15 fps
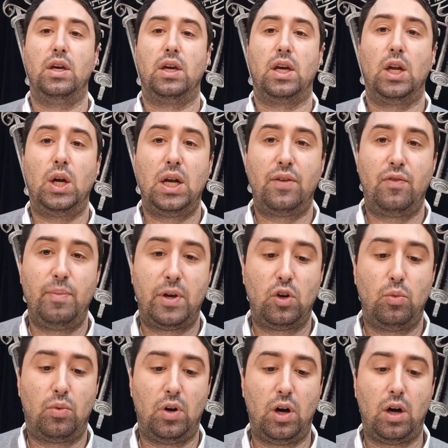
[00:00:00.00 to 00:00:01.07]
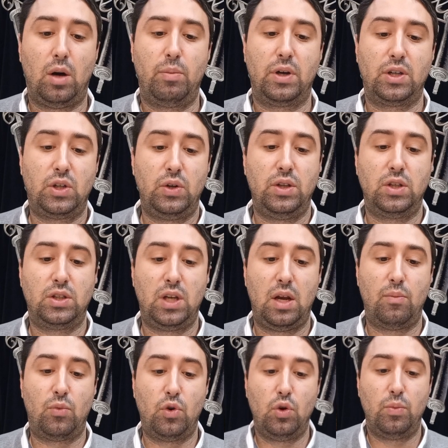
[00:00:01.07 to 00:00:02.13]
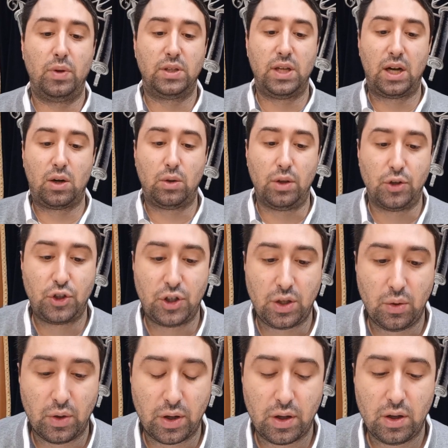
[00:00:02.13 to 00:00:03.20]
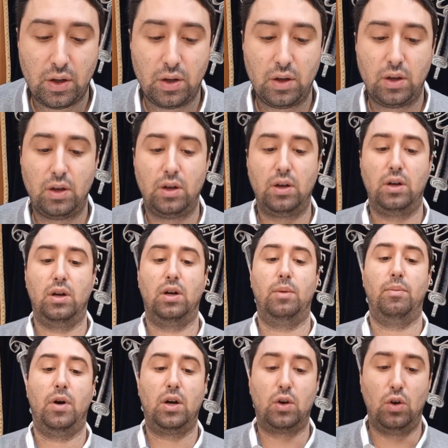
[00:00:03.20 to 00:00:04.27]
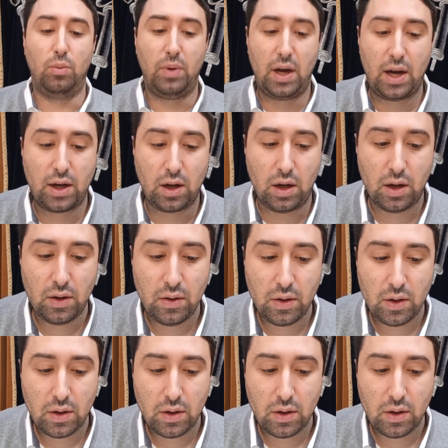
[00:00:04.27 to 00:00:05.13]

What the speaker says: you don't have to make new bracha because you're in the same room. It's not called a shinoi makom. Haga,